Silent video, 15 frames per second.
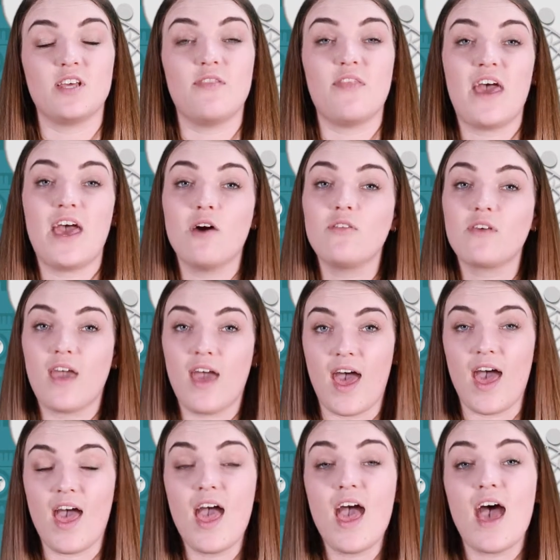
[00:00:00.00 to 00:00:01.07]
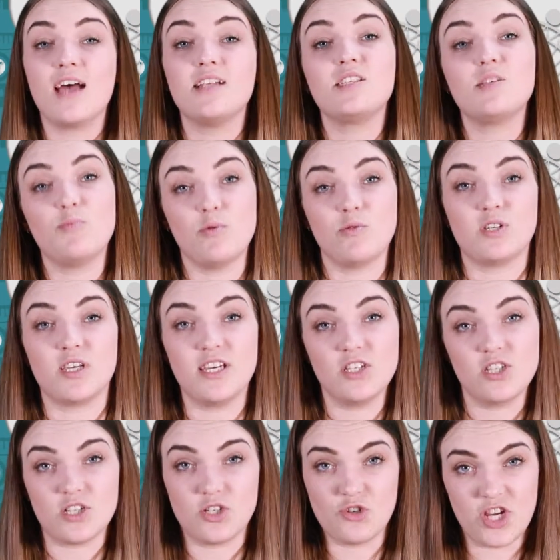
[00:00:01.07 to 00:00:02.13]
in the healthcare and supporting
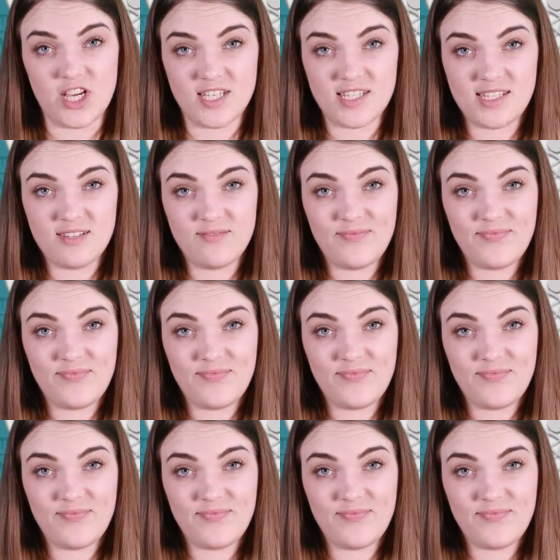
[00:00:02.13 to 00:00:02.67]
industries.